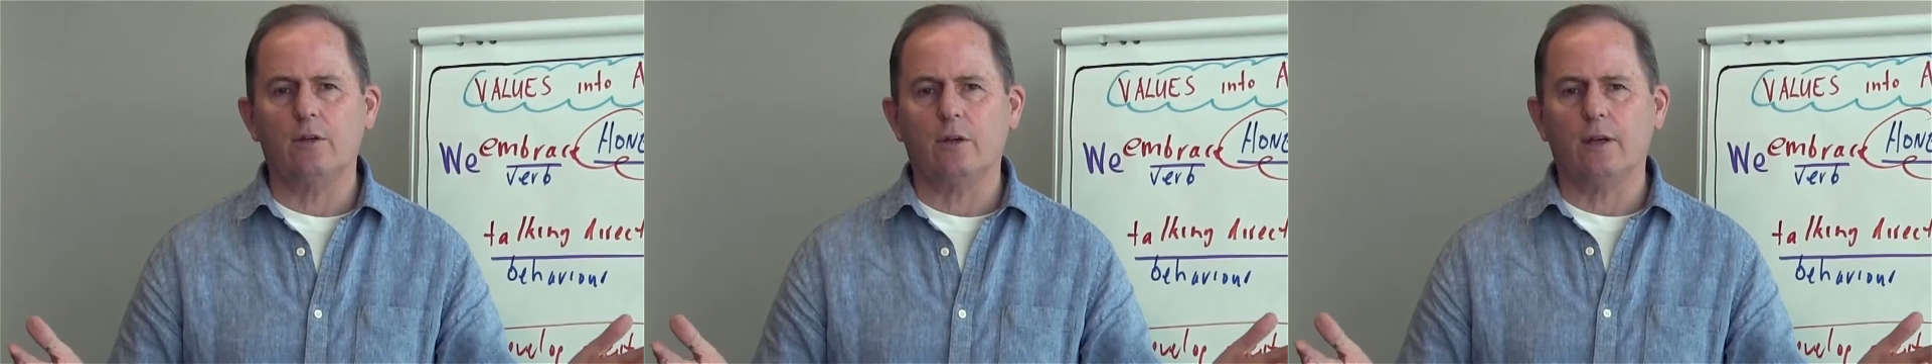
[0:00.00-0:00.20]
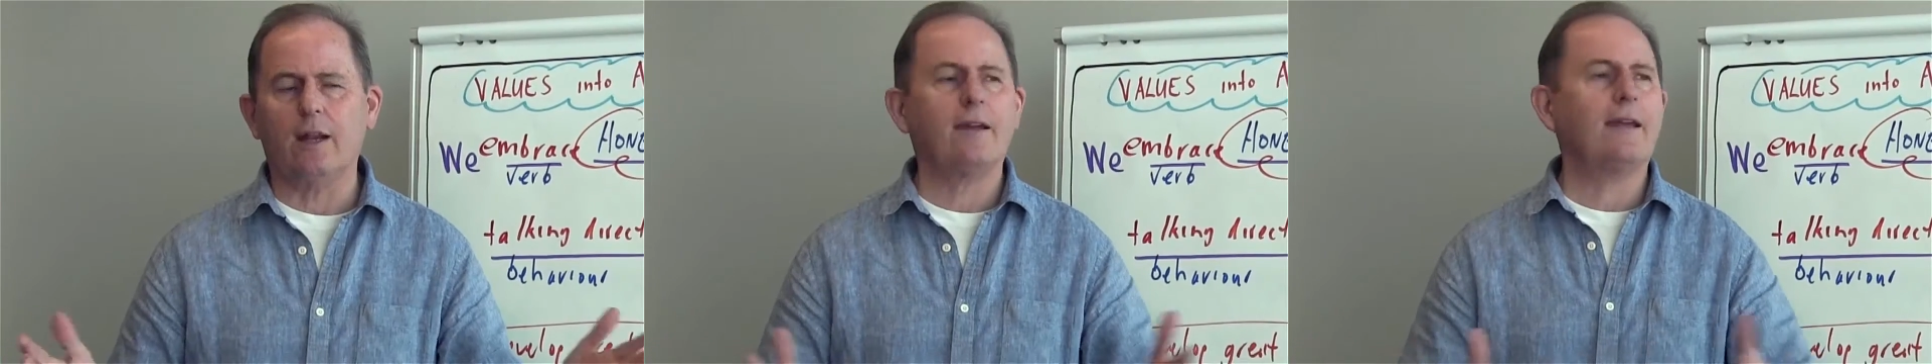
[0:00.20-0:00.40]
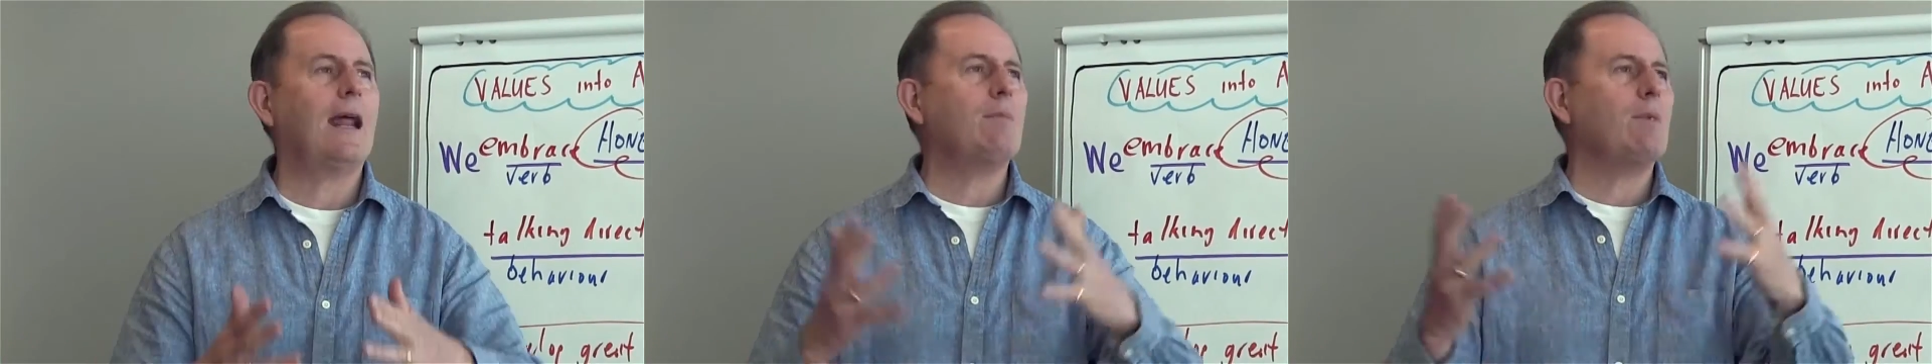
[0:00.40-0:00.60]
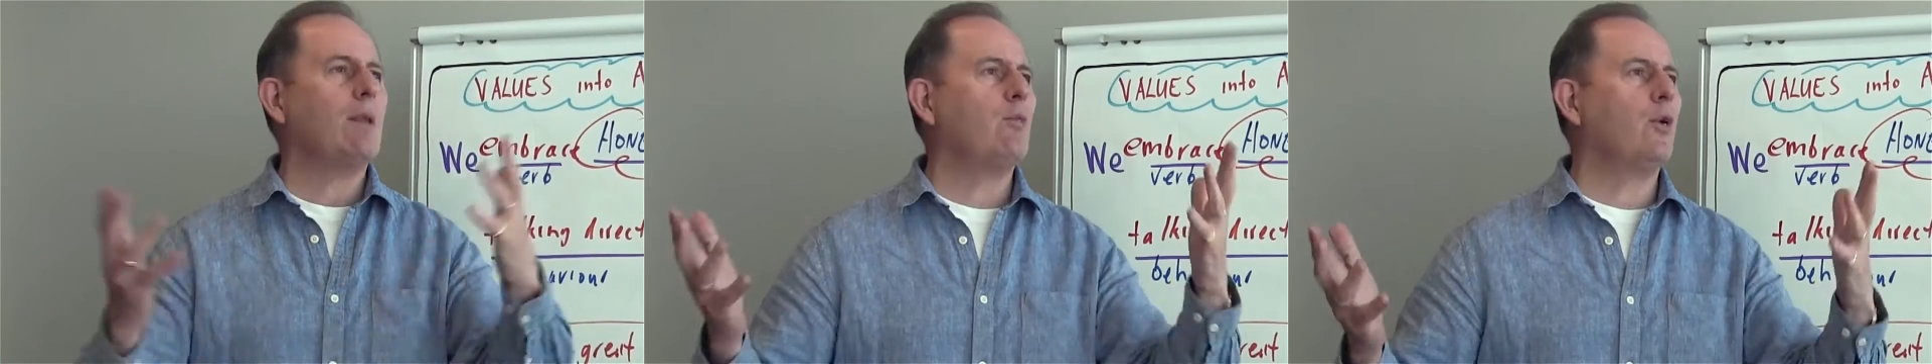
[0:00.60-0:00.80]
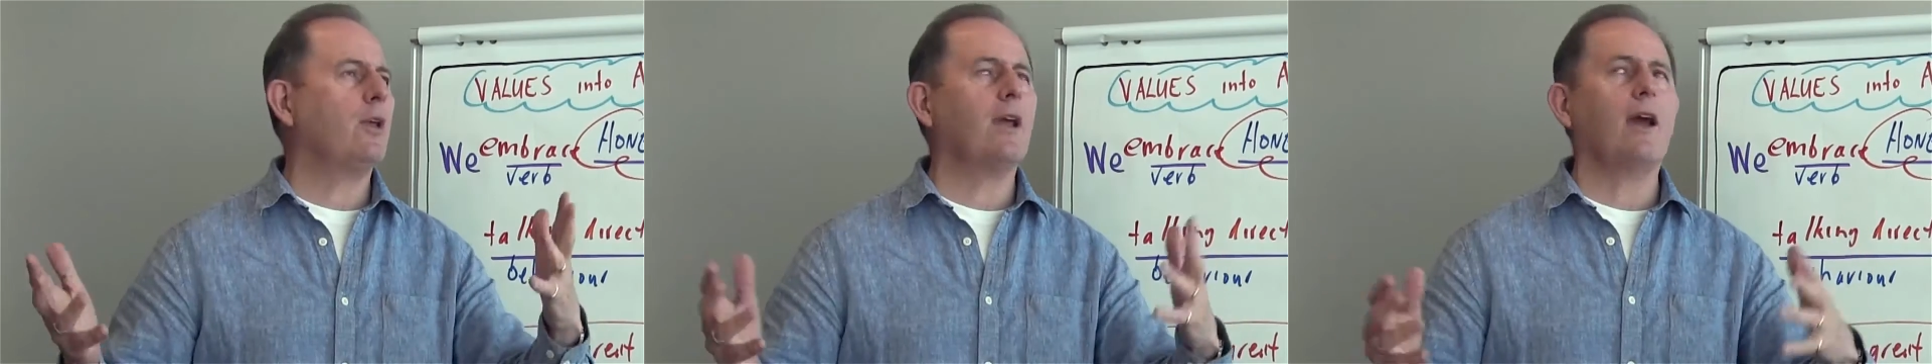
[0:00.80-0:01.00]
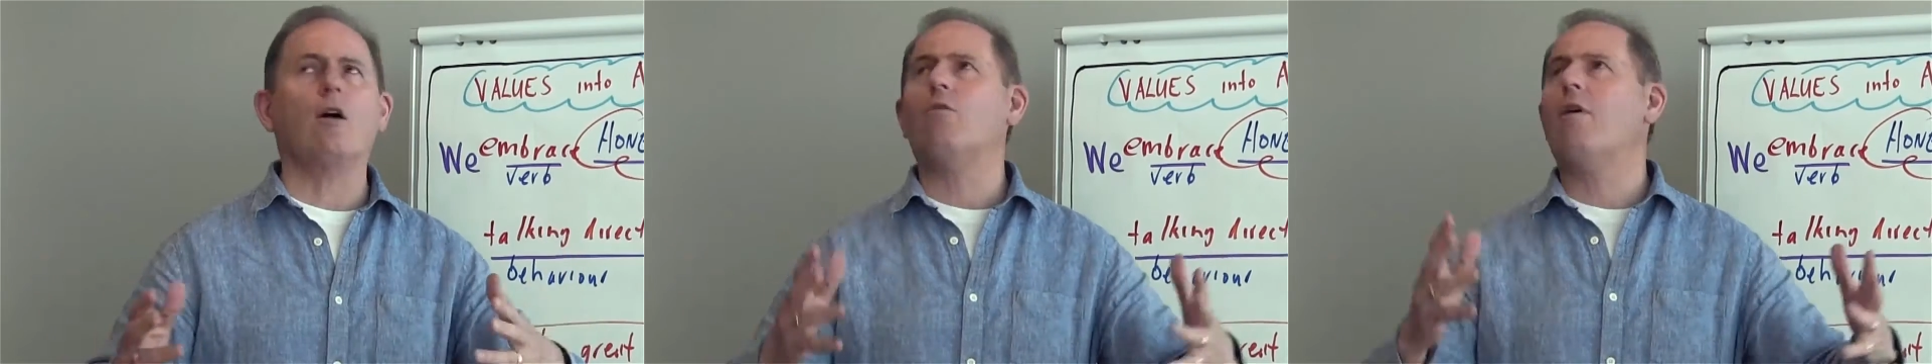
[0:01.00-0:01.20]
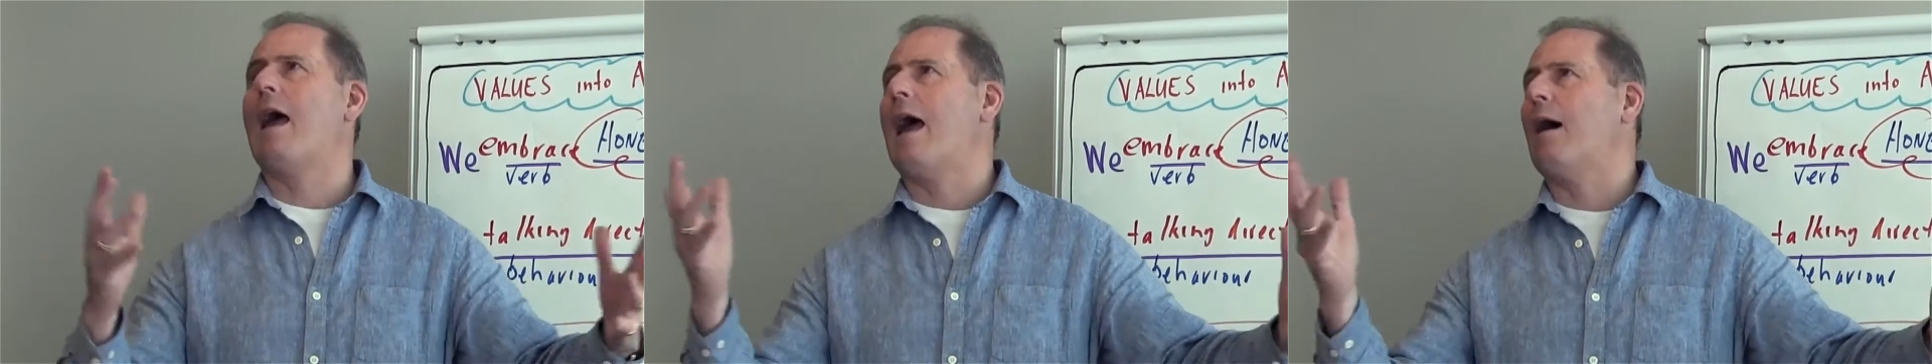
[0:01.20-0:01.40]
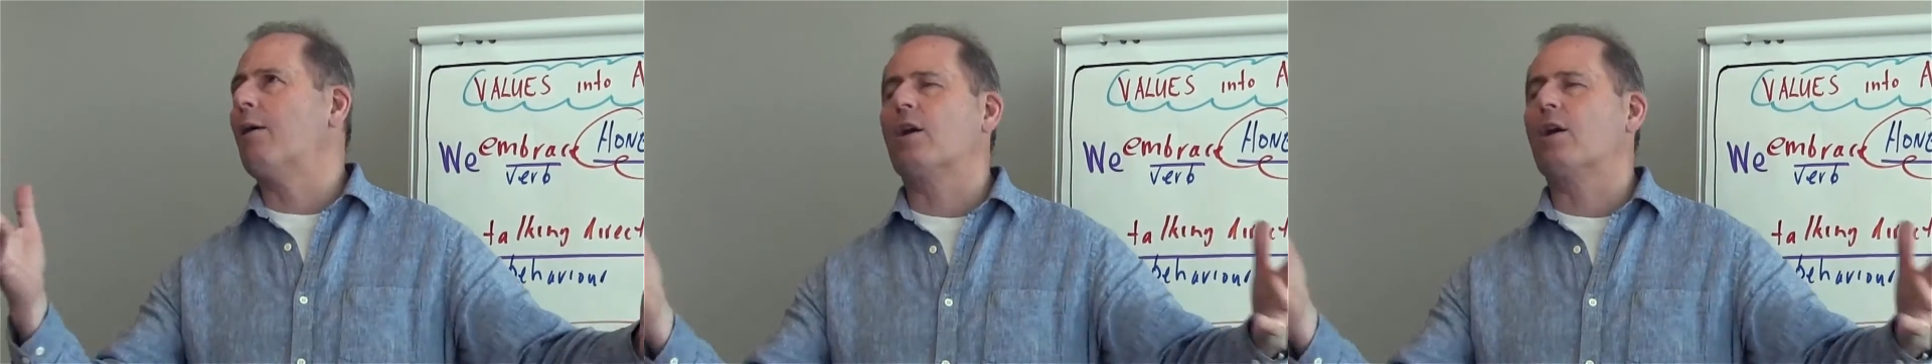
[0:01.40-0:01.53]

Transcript: You don't get up in the morning and go, wow,